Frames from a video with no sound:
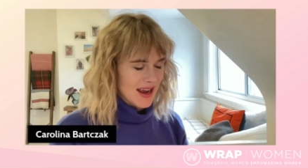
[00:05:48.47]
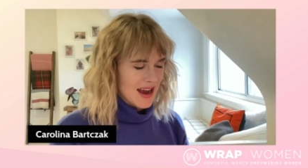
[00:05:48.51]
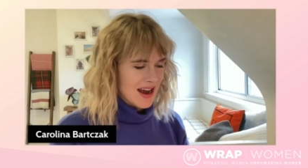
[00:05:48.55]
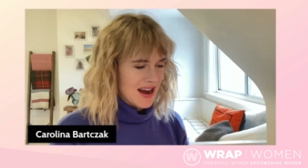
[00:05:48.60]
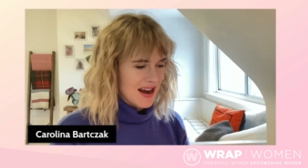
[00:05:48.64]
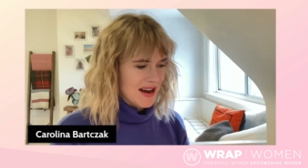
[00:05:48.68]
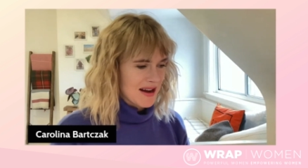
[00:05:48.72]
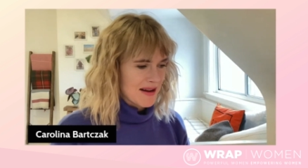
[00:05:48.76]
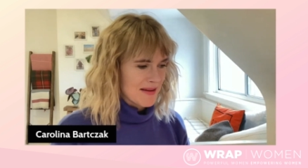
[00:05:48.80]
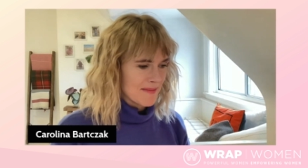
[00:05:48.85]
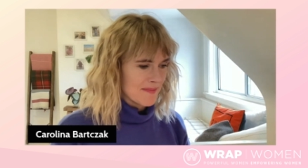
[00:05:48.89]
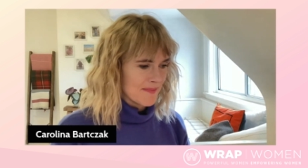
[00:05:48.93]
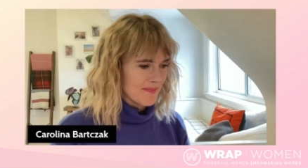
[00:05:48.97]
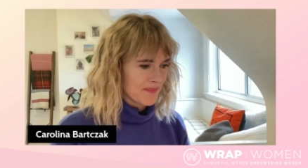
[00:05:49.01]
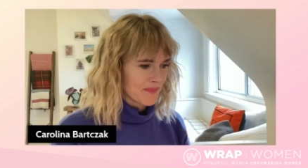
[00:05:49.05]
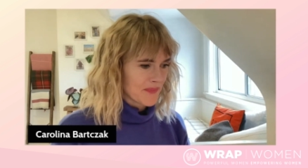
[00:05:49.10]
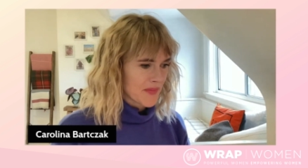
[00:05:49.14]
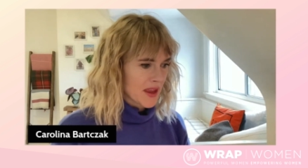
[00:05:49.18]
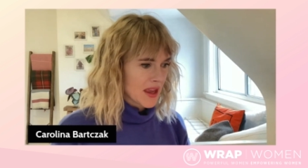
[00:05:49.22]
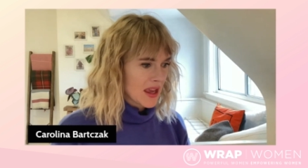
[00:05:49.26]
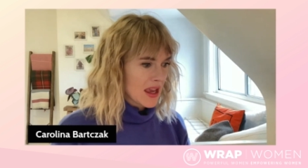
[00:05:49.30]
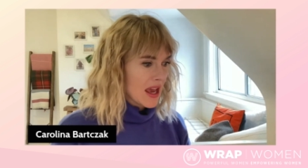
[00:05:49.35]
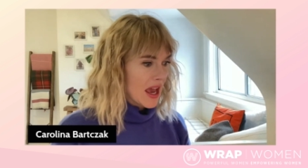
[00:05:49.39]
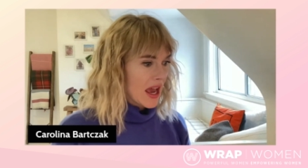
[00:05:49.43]
Um,
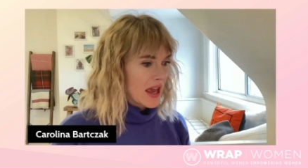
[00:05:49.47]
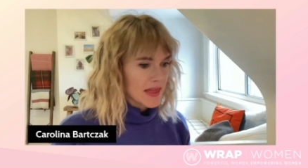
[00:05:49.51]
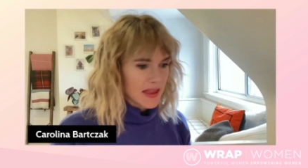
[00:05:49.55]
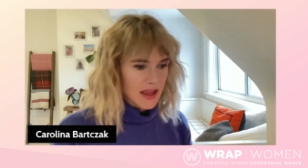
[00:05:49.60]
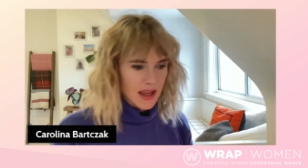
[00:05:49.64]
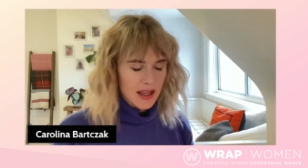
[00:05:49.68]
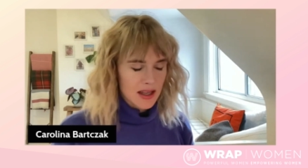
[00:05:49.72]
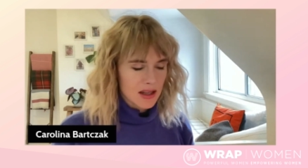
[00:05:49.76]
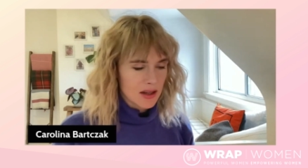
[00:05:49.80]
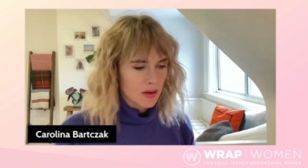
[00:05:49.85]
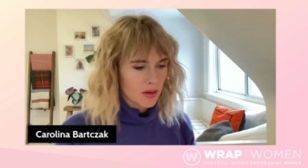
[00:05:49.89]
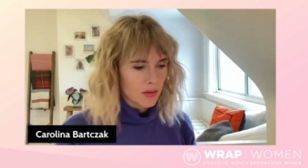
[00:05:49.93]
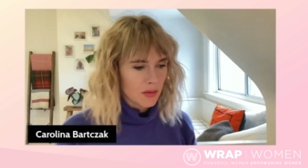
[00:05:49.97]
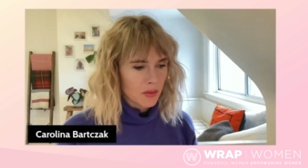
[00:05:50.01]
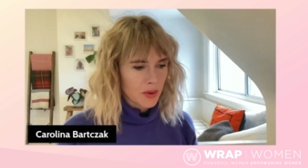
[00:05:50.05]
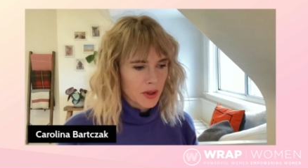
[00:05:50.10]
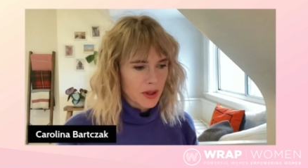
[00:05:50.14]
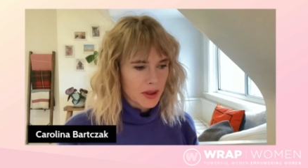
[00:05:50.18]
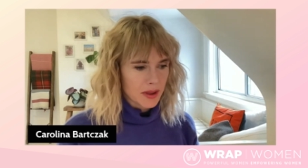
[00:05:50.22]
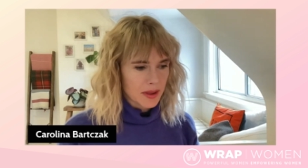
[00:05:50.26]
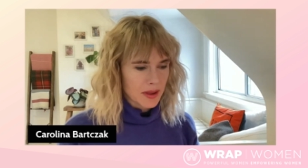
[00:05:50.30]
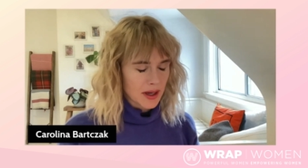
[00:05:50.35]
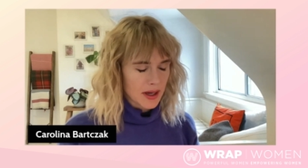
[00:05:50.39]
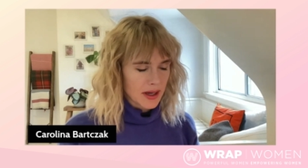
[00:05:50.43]
and then
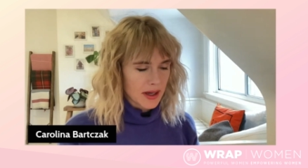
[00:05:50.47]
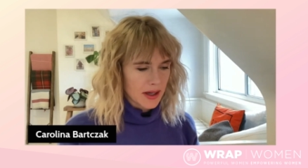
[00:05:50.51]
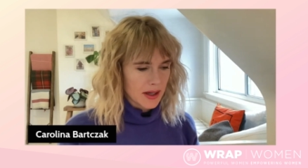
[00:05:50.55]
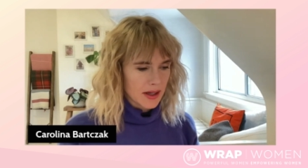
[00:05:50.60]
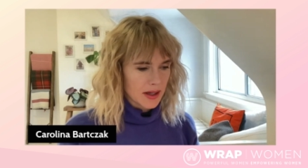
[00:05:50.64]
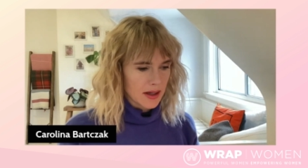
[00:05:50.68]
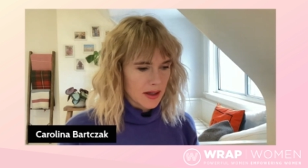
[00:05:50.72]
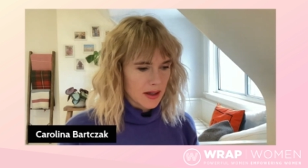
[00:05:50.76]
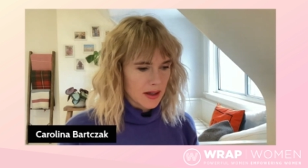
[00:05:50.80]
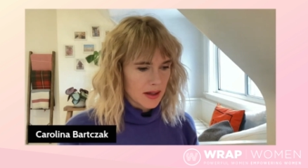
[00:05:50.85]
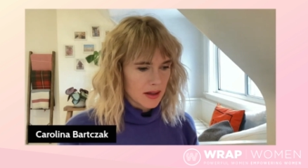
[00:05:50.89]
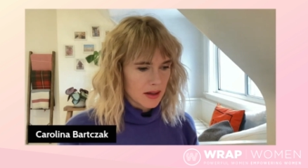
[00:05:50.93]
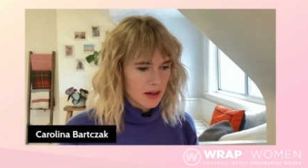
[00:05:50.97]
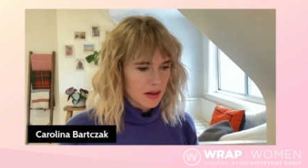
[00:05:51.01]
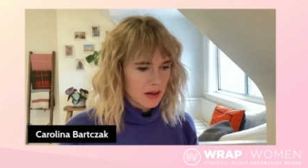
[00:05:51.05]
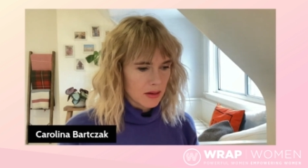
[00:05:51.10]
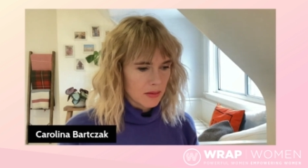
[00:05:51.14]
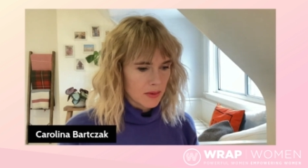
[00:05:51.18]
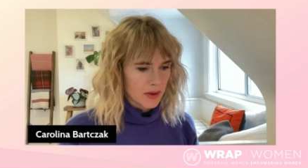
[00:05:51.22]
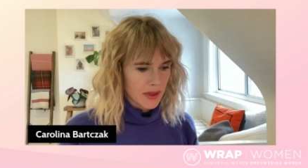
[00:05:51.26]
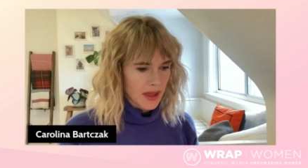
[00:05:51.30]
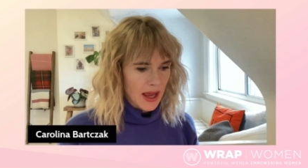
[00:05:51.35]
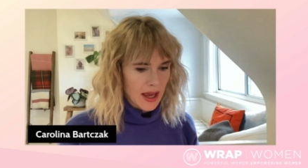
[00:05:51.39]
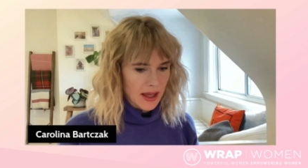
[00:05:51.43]
with uh
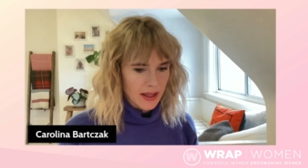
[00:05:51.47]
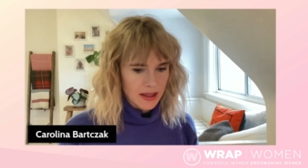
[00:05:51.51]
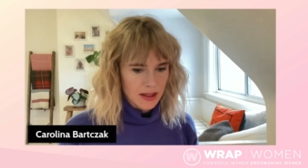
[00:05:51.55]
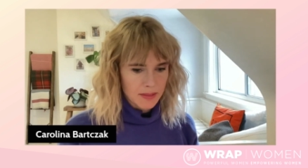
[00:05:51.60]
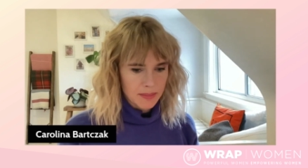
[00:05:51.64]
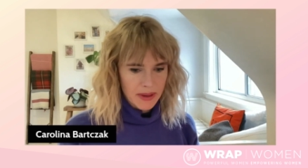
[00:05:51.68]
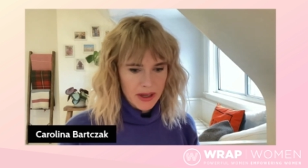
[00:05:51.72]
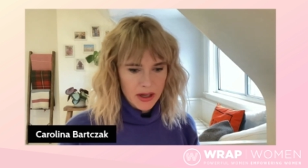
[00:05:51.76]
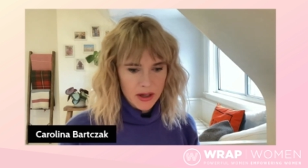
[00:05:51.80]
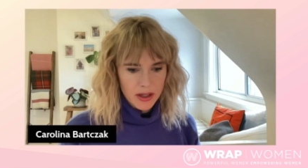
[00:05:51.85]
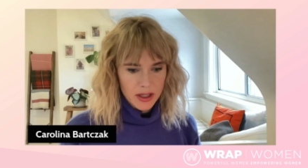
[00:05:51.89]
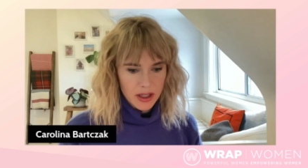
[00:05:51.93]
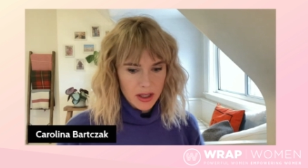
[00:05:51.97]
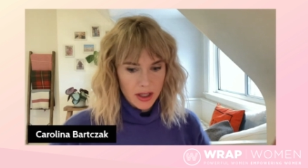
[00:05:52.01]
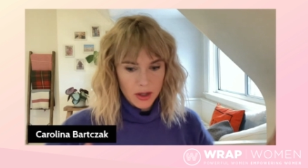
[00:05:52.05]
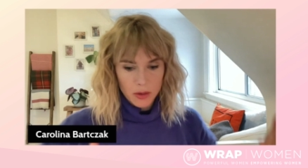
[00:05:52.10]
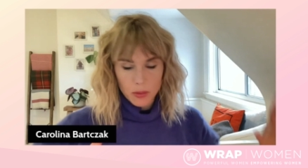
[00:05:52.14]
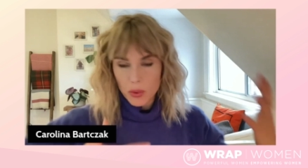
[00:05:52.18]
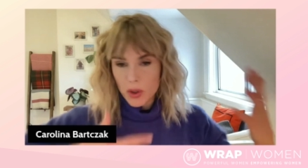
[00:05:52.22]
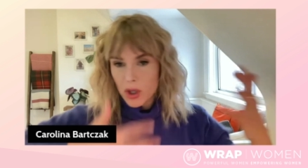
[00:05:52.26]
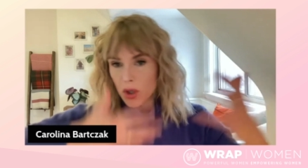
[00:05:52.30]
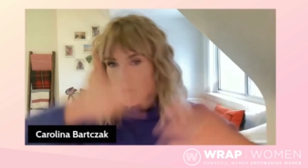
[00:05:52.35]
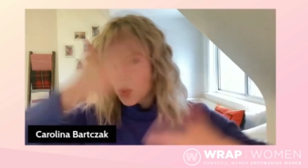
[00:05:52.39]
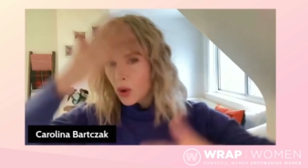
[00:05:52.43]
with Halle Berry, like
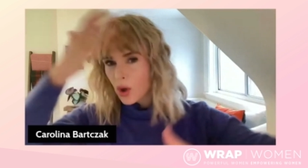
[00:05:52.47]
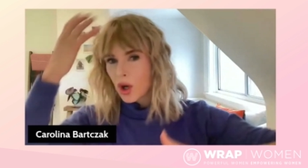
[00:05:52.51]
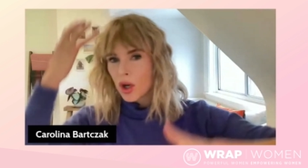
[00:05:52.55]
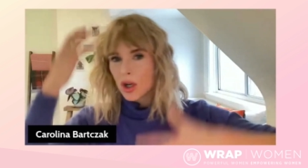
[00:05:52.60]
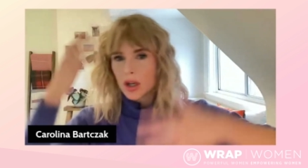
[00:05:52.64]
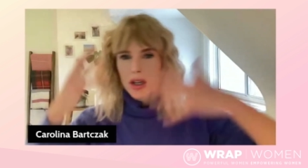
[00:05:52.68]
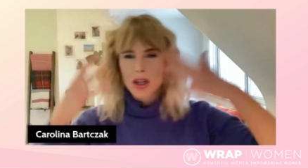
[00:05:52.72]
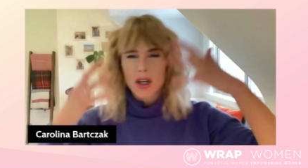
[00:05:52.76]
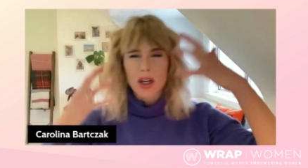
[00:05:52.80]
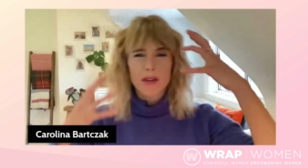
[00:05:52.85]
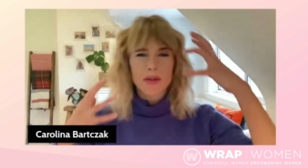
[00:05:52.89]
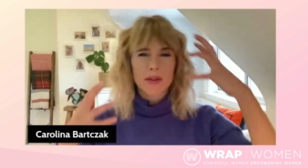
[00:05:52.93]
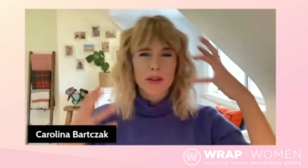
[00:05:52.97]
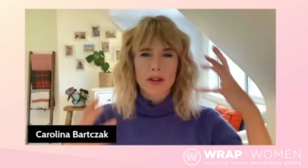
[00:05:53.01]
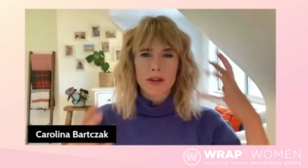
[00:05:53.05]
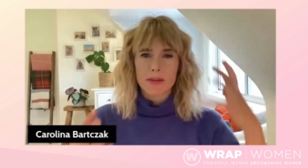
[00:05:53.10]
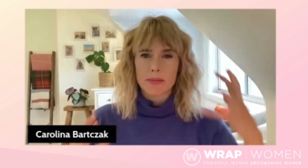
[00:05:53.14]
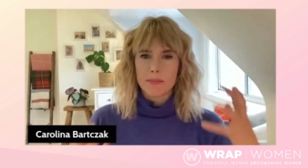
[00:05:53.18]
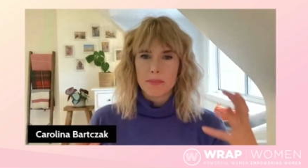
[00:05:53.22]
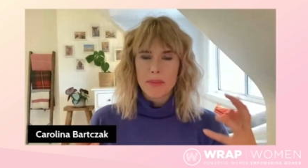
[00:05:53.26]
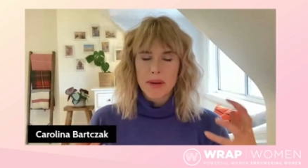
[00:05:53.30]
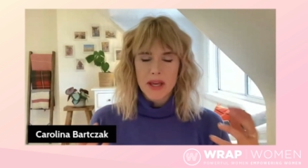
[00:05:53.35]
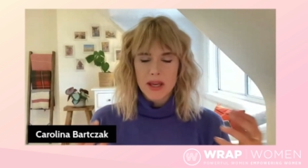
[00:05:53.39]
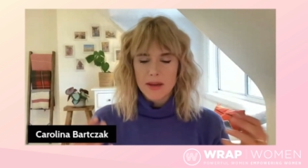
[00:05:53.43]
we were all covered
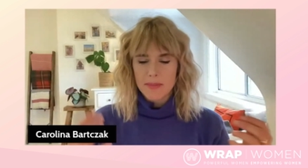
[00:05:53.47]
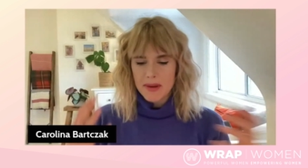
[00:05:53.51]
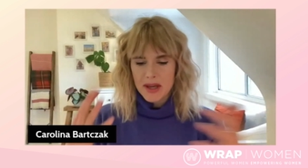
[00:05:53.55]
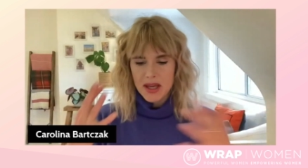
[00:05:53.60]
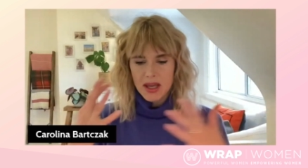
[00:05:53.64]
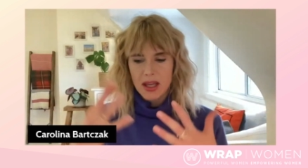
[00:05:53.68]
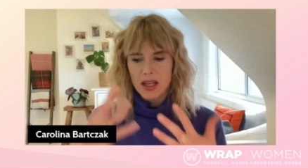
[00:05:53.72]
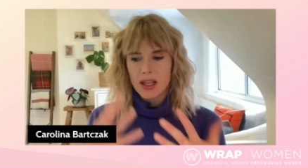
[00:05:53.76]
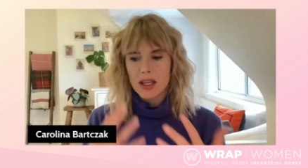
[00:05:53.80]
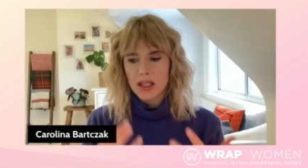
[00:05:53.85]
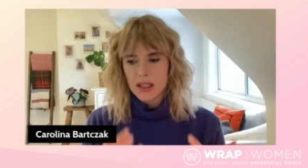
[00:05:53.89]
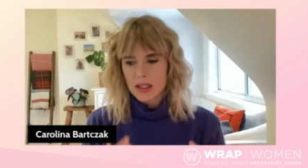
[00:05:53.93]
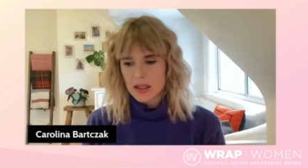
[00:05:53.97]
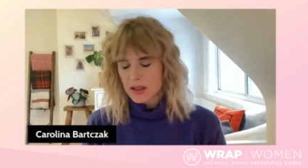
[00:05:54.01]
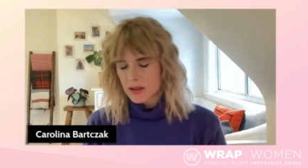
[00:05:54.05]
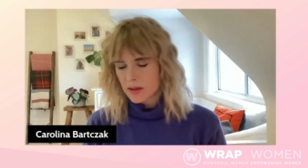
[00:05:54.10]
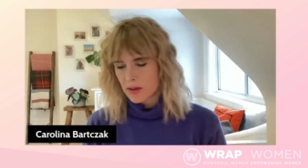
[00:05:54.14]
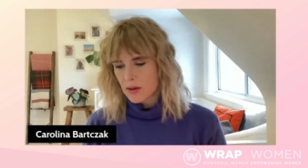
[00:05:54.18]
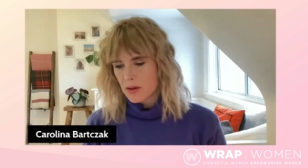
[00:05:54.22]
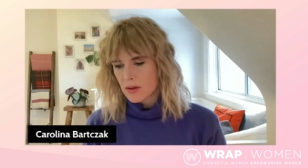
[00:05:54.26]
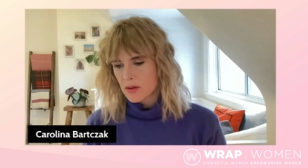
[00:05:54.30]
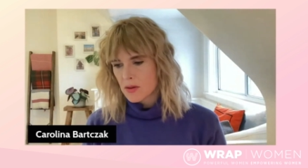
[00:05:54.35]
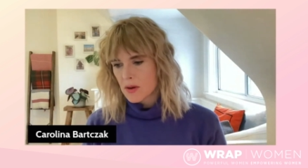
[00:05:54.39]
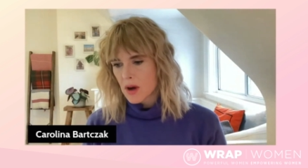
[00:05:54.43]
in PPE,
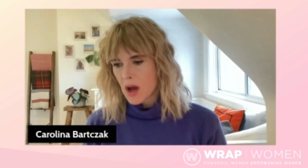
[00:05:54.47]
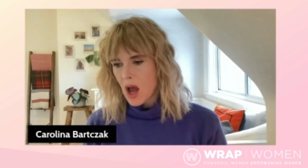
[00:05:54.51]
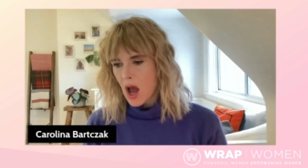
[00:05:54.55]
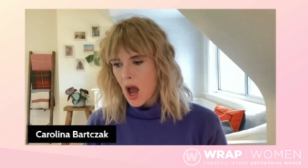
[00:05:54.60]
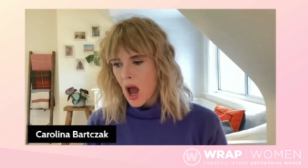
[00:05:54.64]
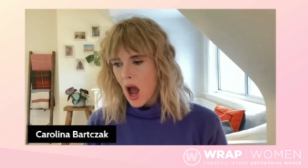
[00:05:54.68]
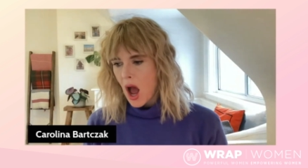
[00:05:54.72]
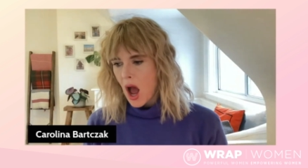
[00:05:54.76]
so